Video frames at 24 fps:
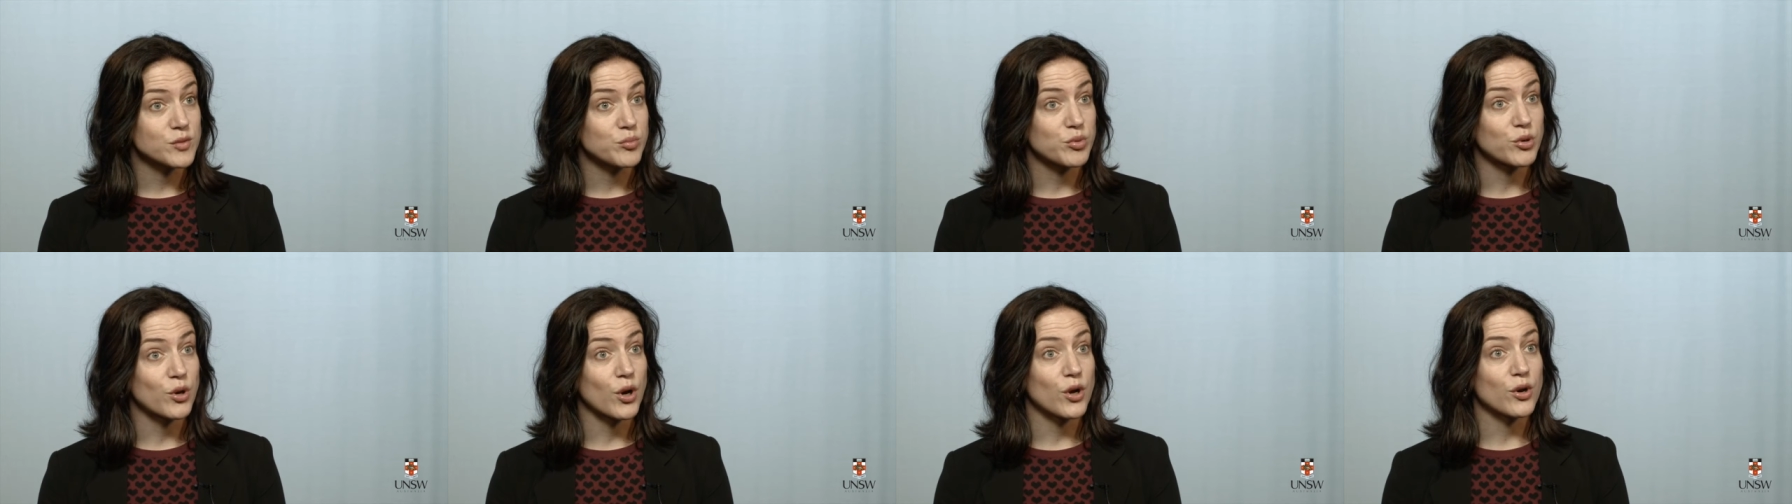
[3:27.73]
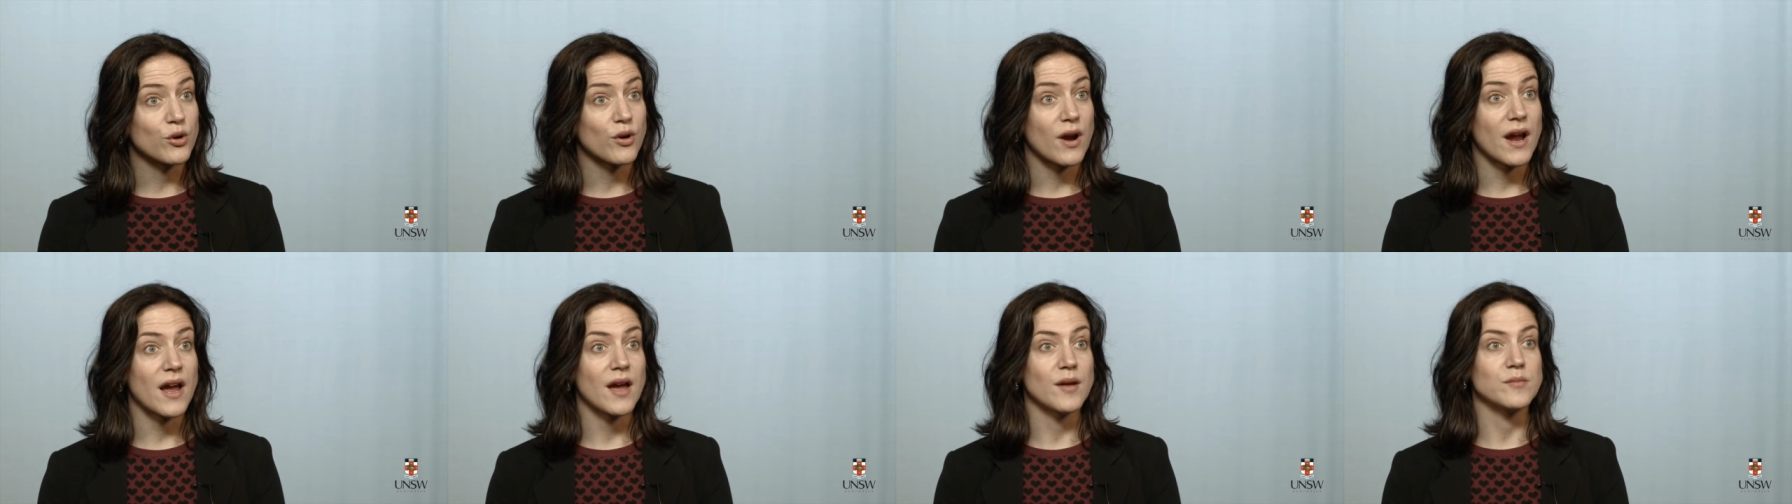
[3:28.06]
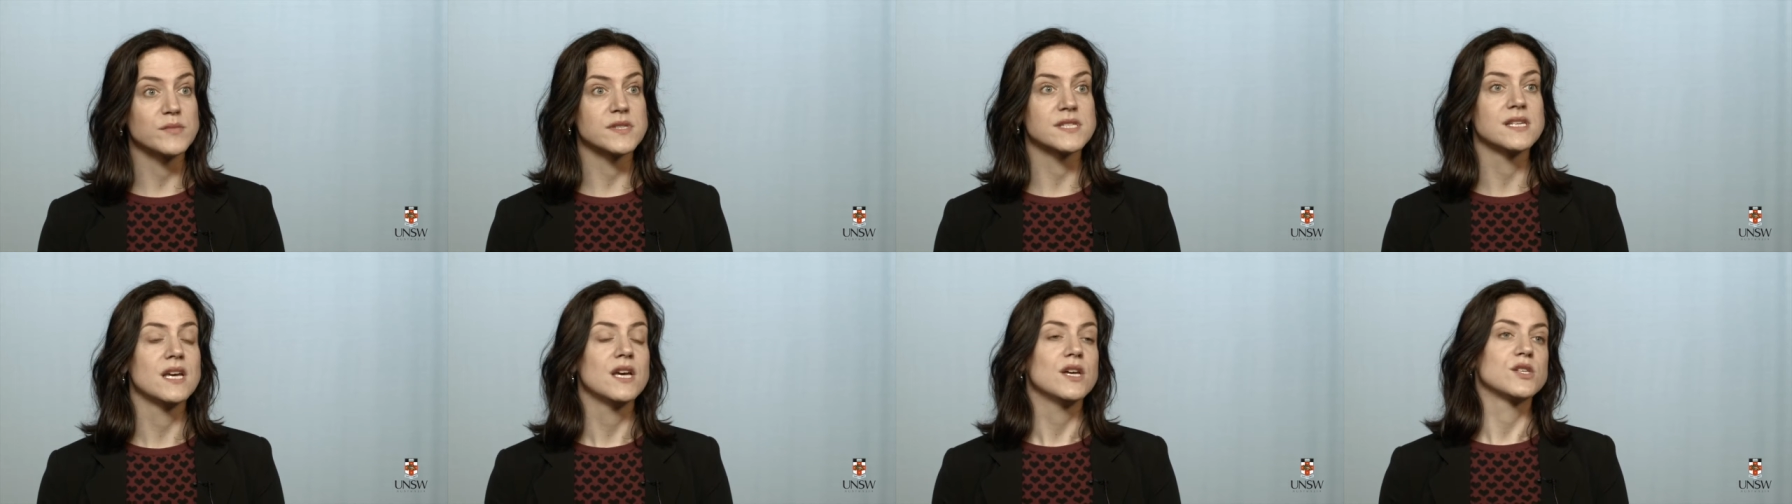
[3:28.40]

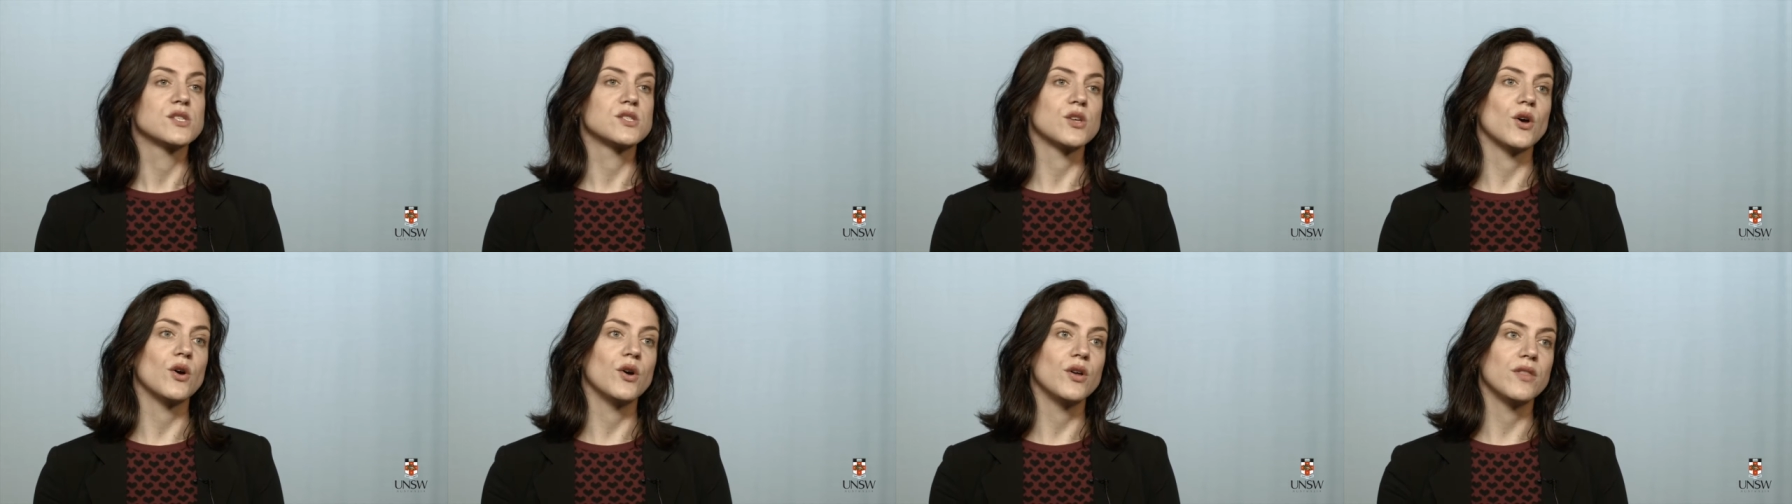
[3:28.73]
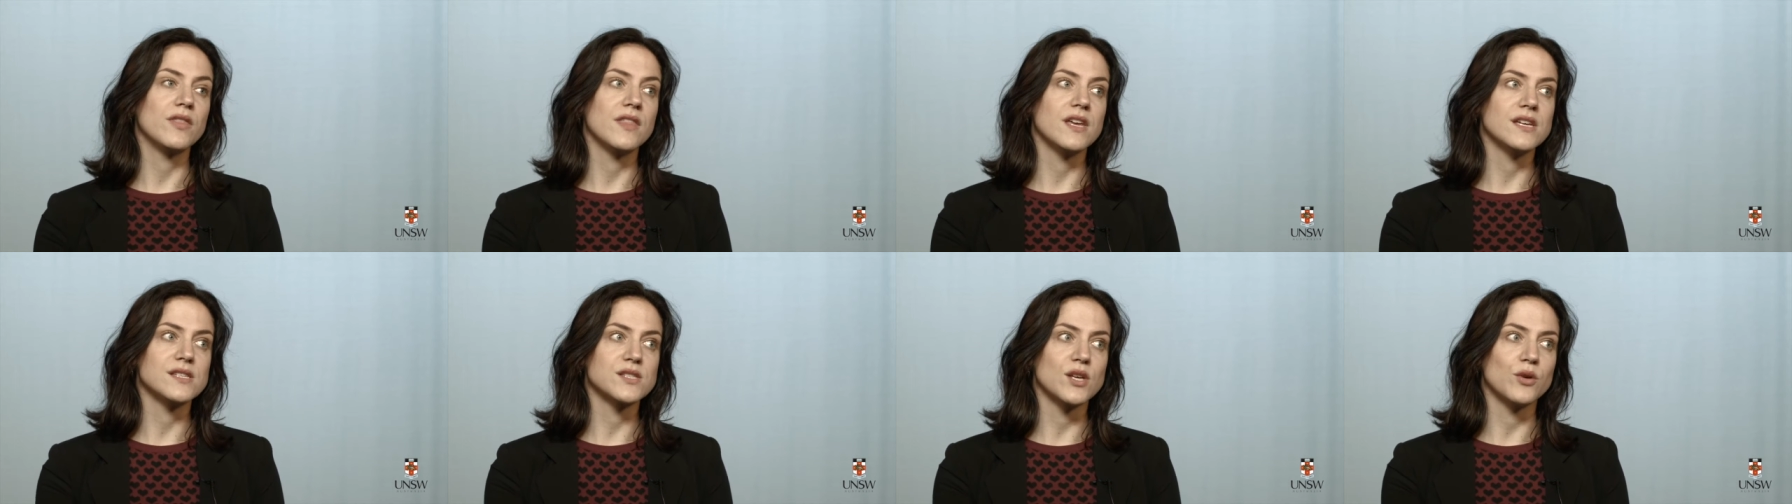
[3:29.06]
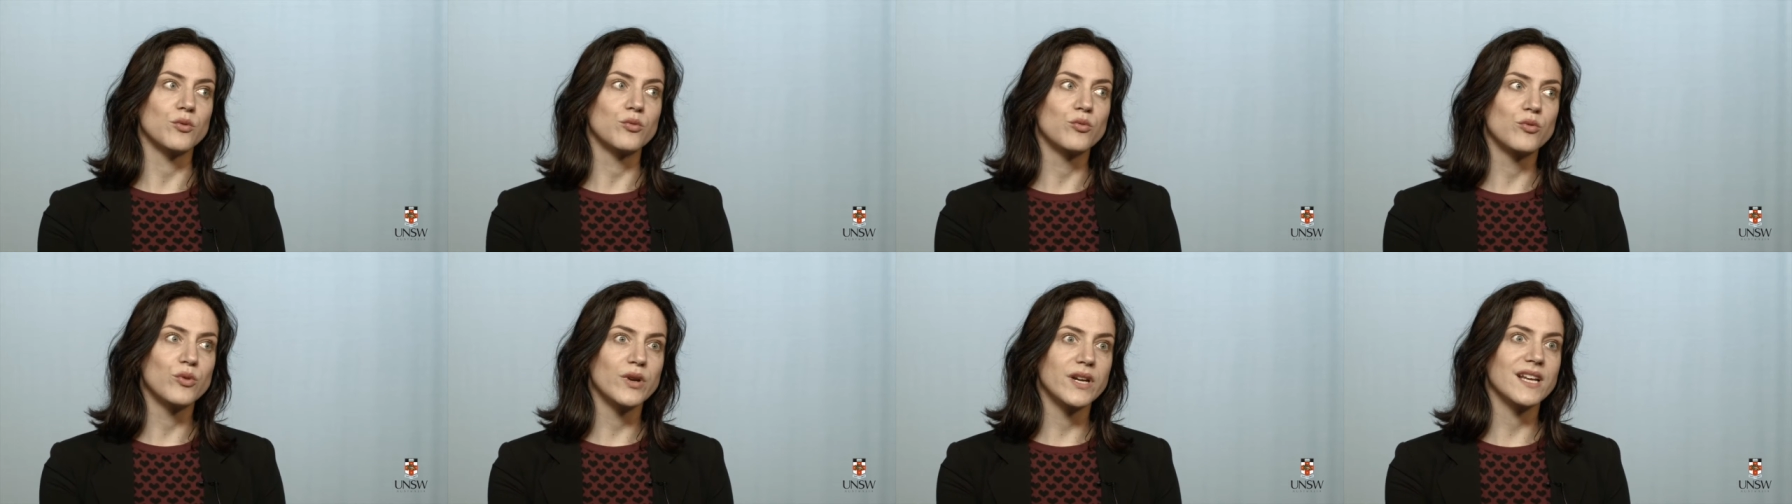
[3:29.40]
programs. So there's a
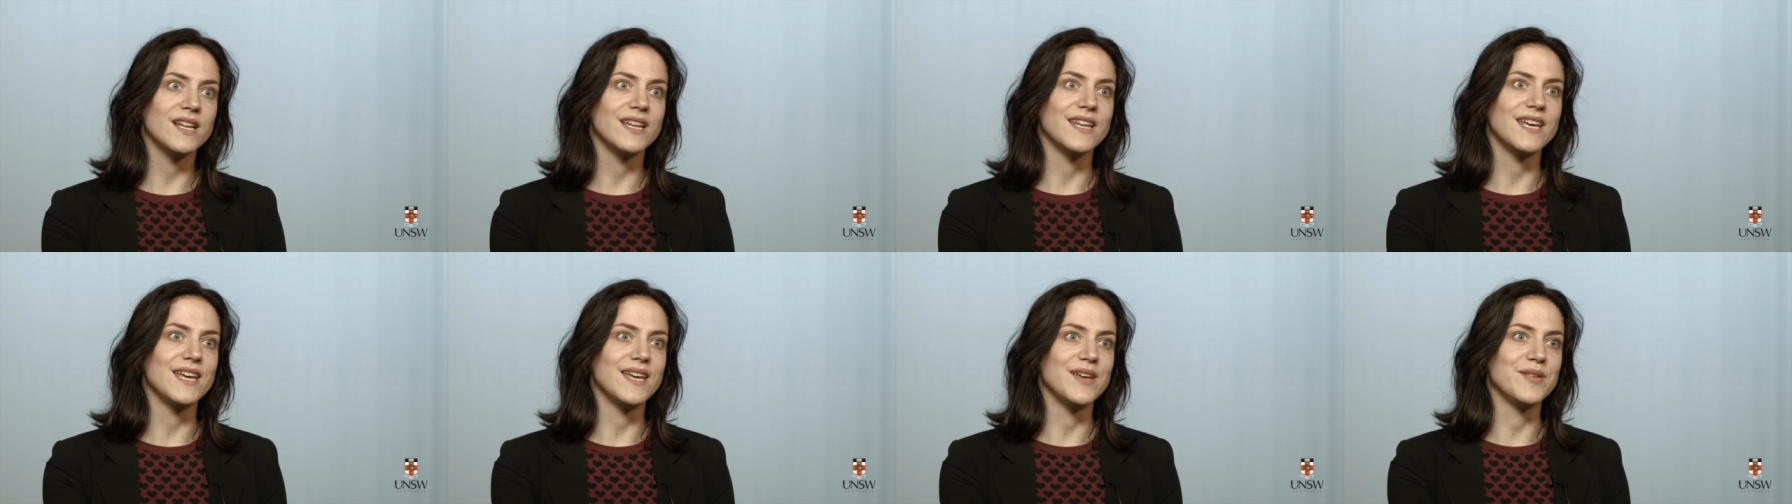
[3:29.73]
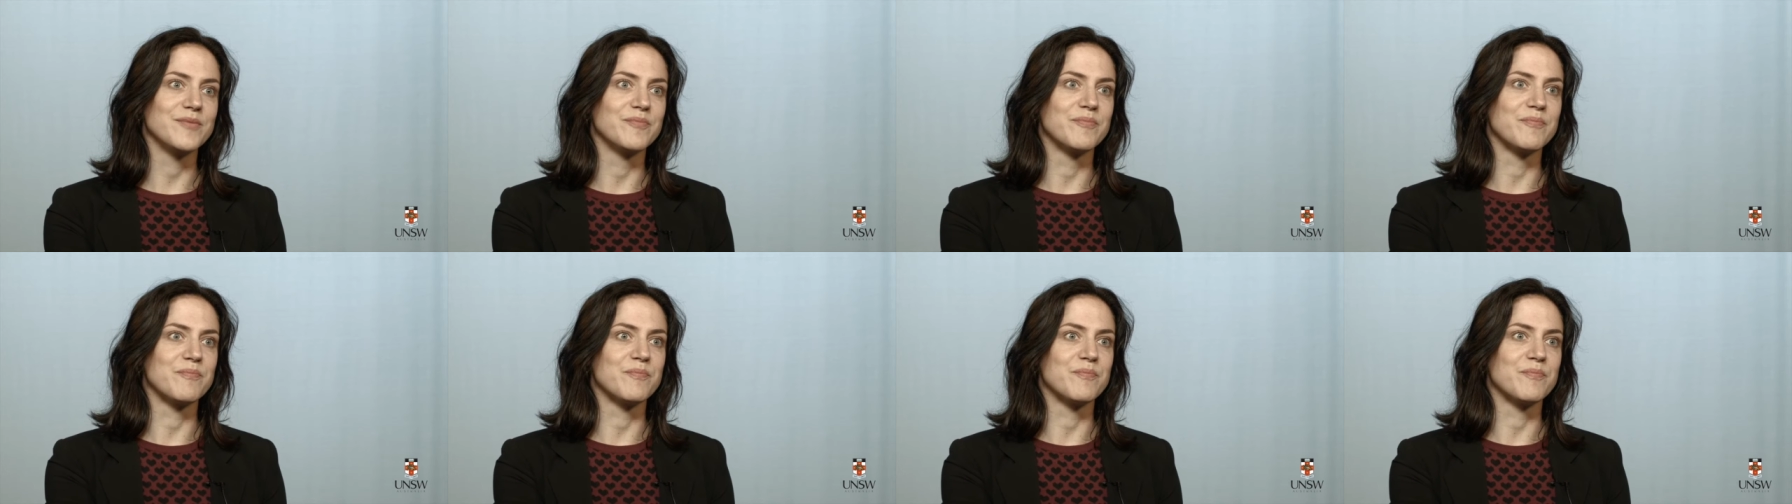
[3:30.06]
really